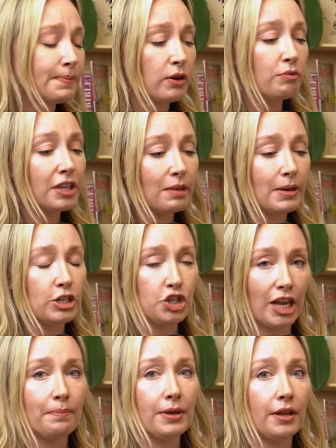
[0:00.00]
been a really big
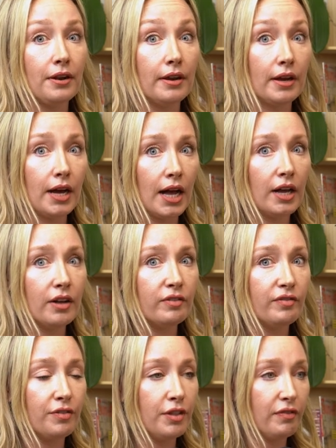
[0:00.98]
champion
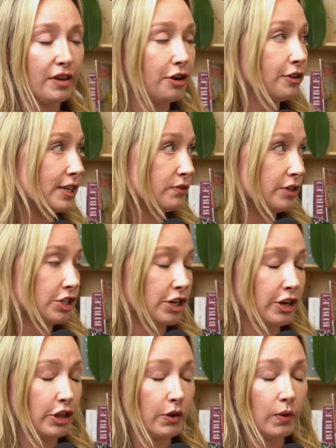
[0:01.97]
of the Finger Lakes
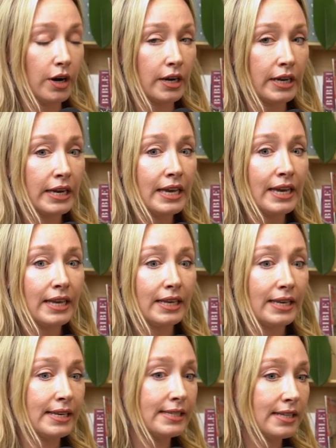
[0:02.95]
region in New York.
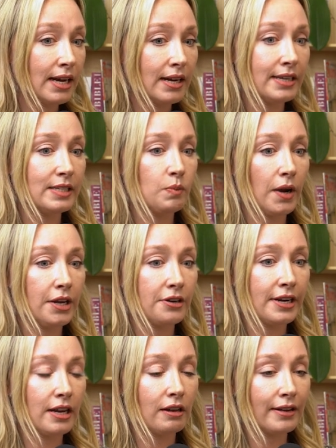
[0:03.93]
He's got his
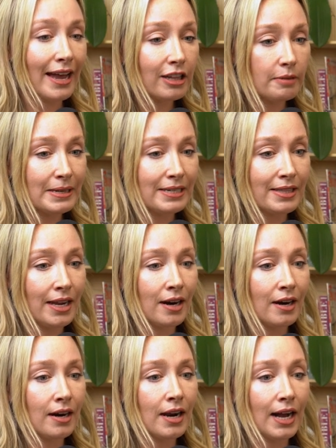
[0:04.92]
winery called Element
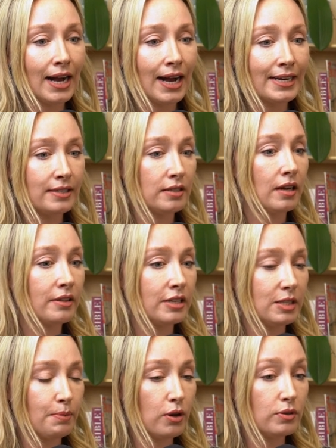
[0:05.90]
there. I saw
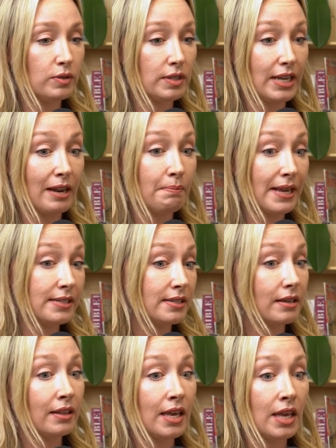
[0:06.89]
this post, and
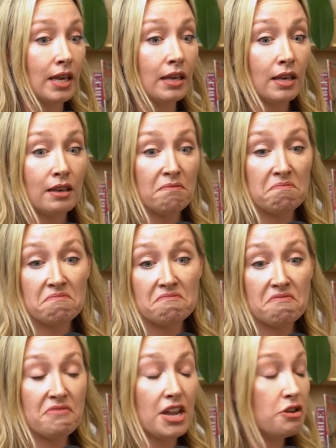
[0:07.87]
basically
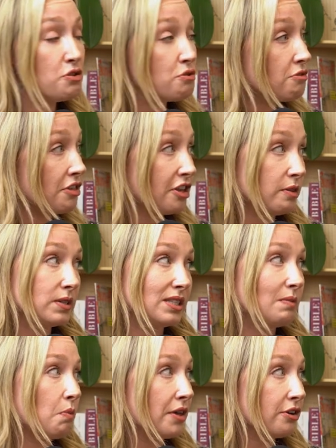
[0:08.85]
they knew that there
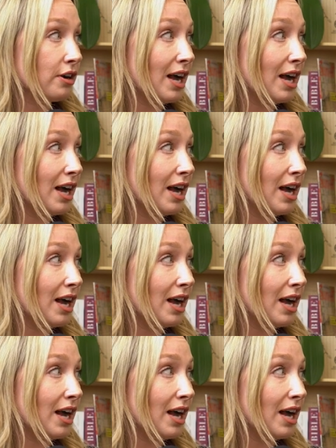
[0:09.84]
was some weather